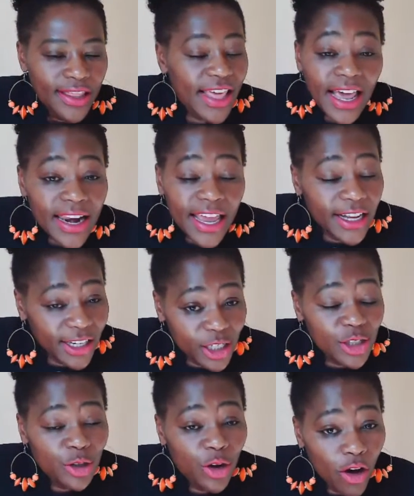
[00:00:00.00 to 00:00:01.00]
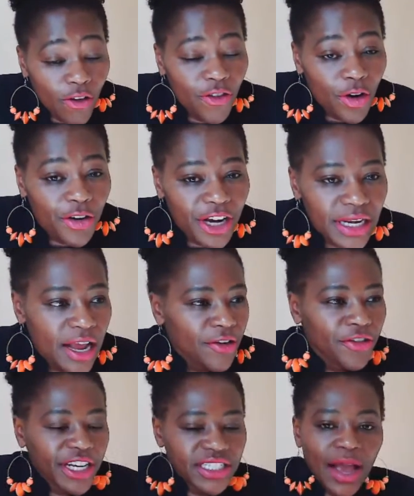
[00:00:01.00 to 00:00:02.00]
they're likely to go for it.
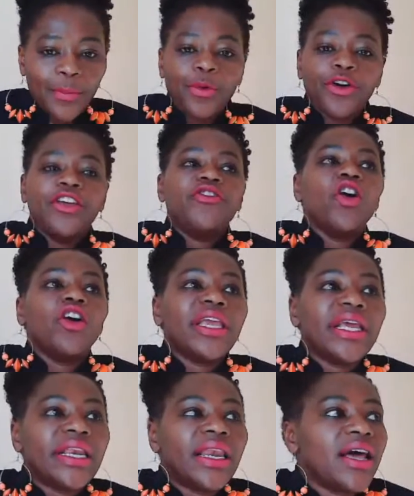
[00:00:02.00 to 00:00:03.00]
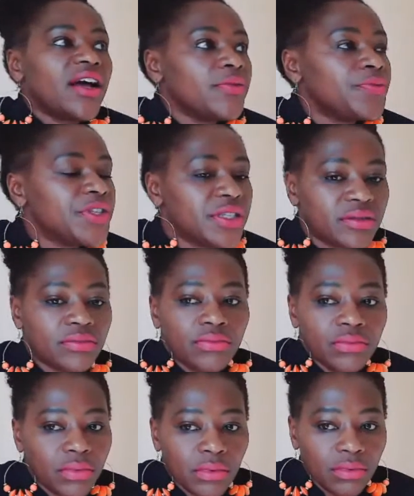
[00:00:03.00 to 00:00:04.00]
For example, if your kid loves,
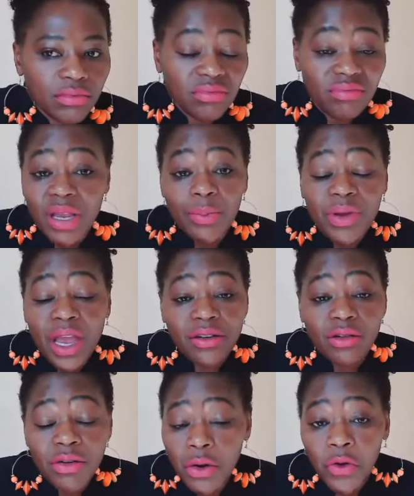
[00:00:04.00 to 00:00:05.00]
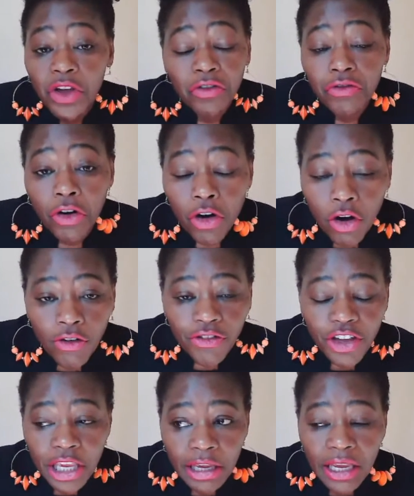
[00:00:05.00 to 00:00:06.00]
maybe, I don't know, going for
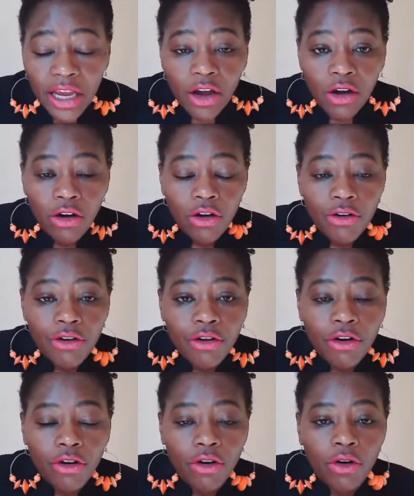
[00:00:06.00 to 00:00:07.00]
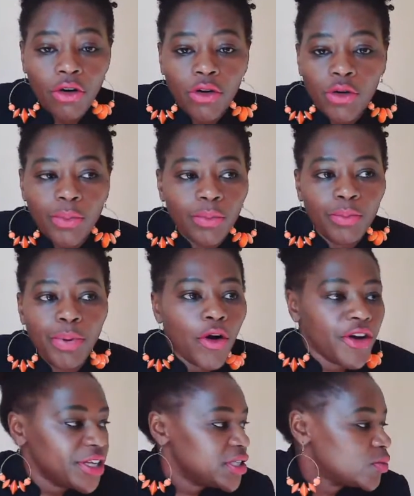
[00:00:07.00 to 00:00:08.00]
coffee, or
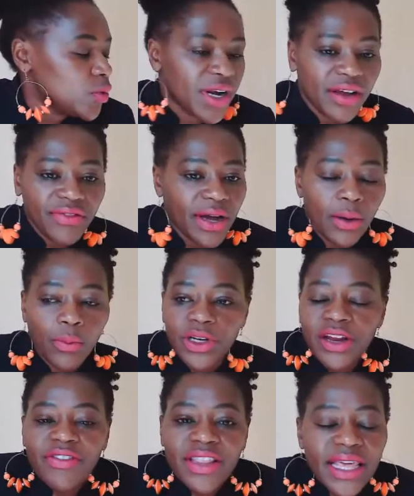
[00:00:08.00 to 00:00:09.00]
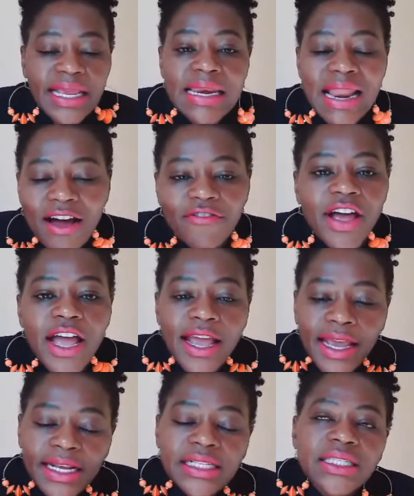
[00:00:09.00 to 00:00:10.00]
boys, whatever they love,
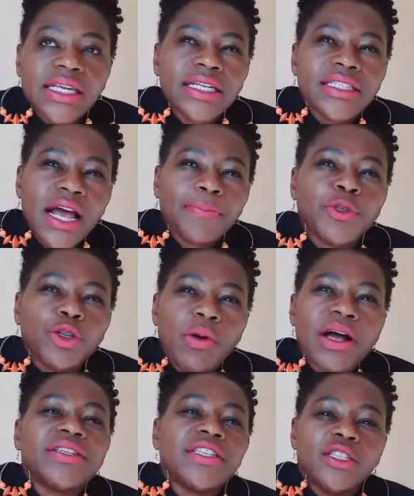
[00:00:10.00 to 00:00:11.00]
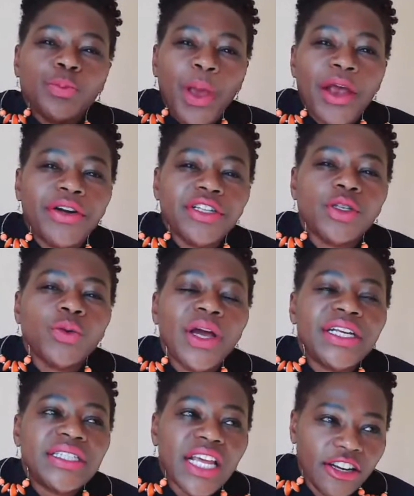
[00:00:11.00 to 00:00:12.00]
it's up to us as parents to
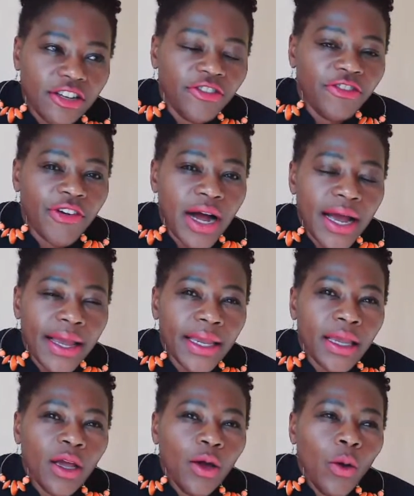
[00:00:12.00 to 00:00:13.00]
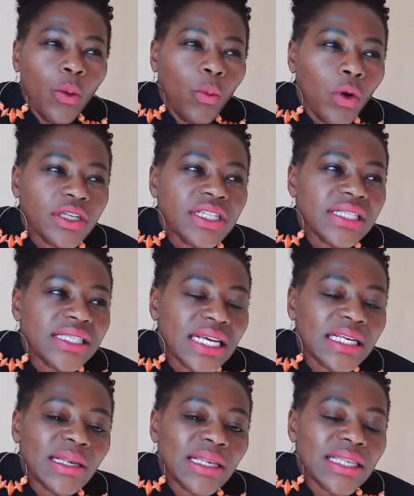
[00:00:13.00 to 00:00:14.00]
identify what is
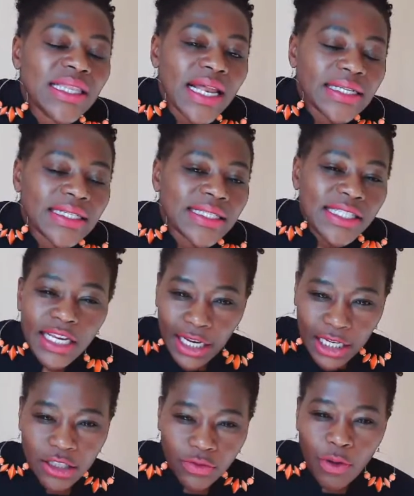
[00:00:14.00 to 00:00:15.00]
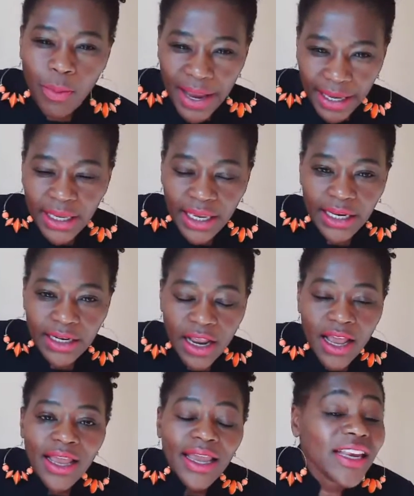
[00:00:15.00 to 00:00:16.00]
it that ticks for my kid.
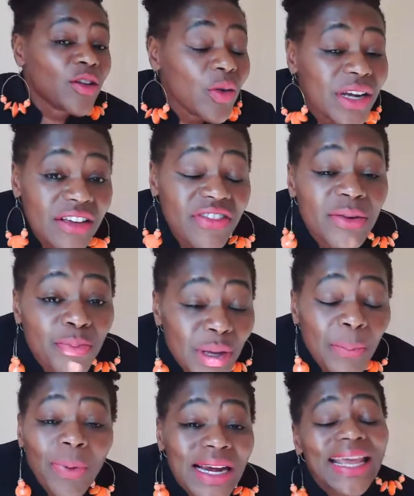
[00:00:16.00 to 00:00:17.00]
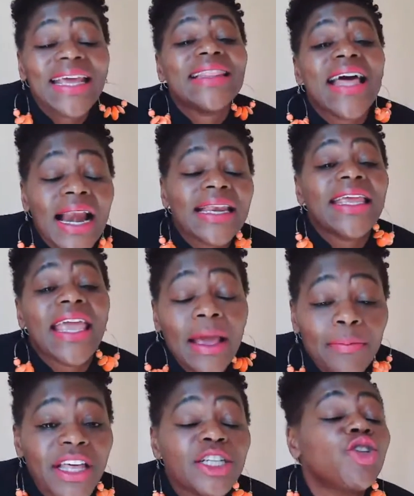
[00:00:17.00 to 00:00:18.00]
It could even be playing that
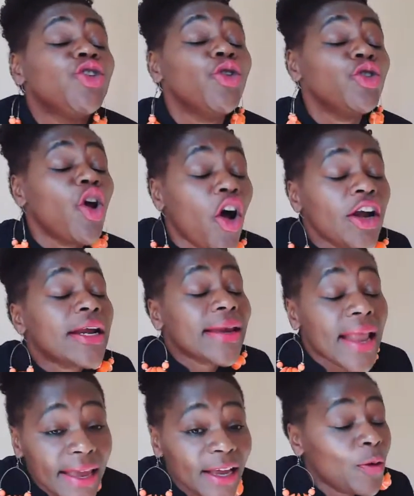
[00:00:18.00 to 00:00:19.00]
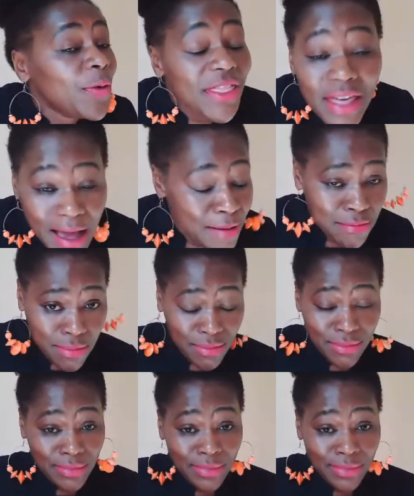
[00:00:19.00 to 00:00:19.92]
game that you don't like with them,